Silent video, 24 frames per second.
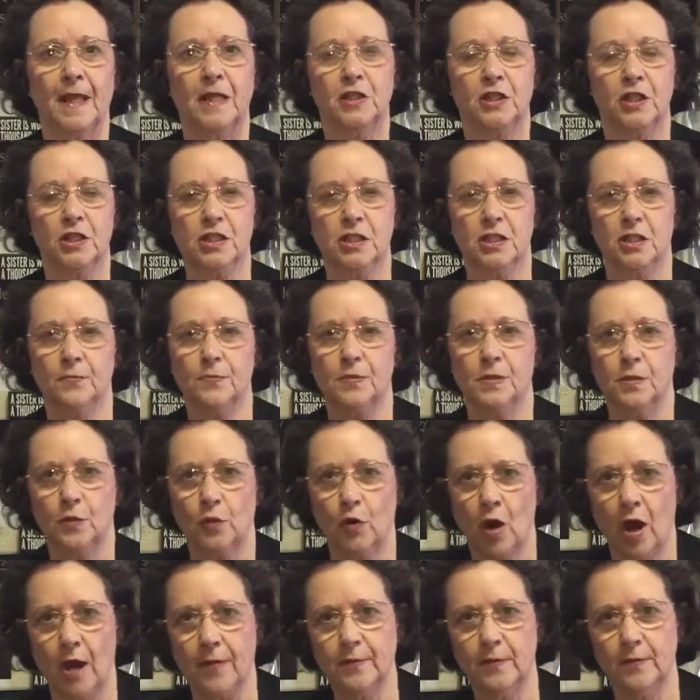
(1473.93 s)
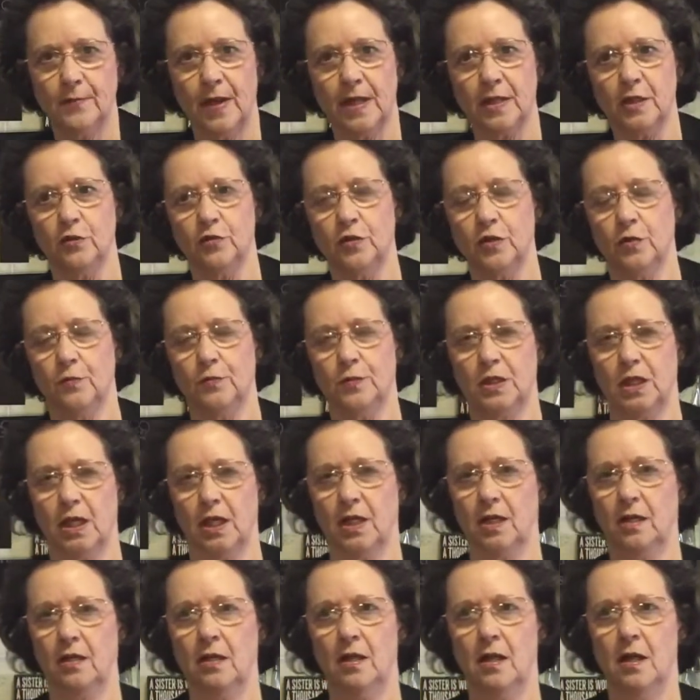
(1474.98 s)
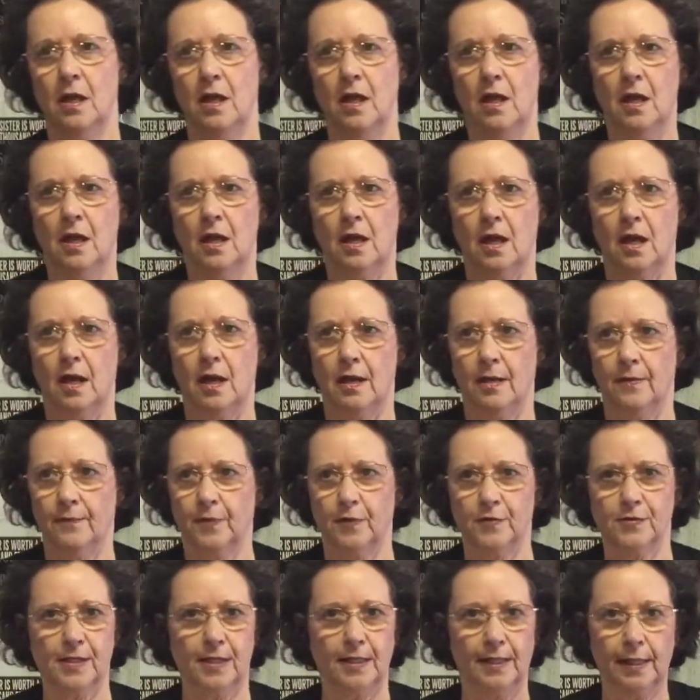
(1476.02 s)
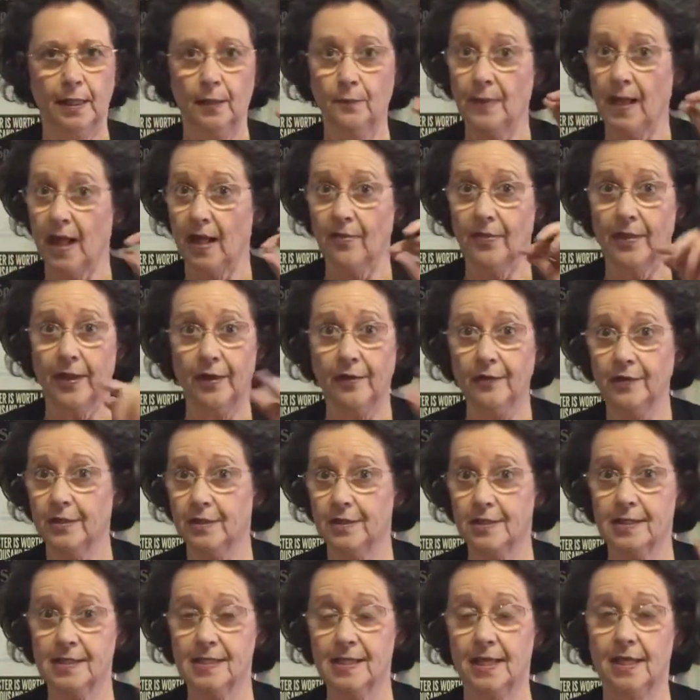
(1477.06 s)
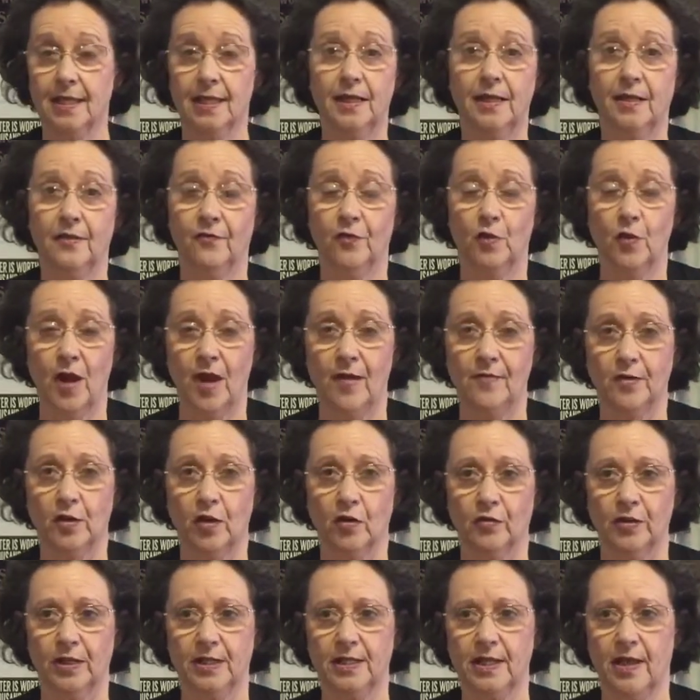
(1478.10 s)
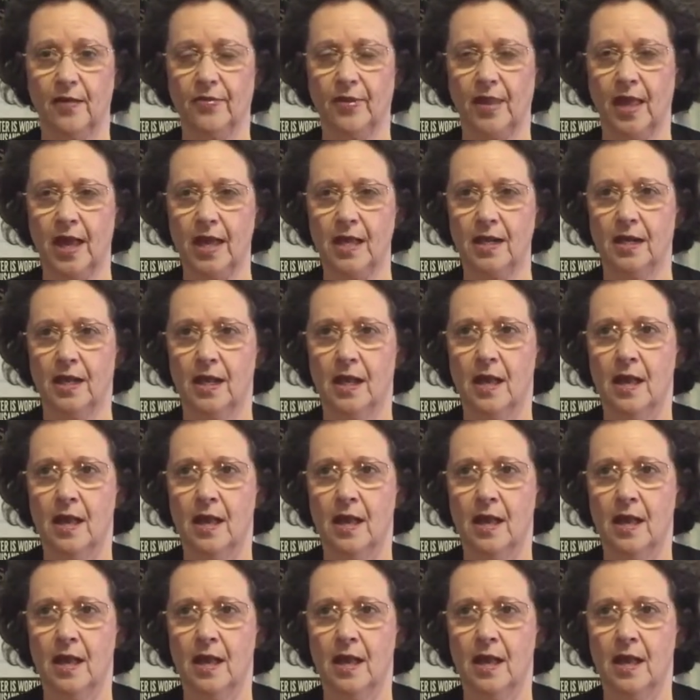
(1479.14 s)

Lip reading: just subscribe to my YouTube channel. There's a little bell there and you just hit it if you haven't already done that.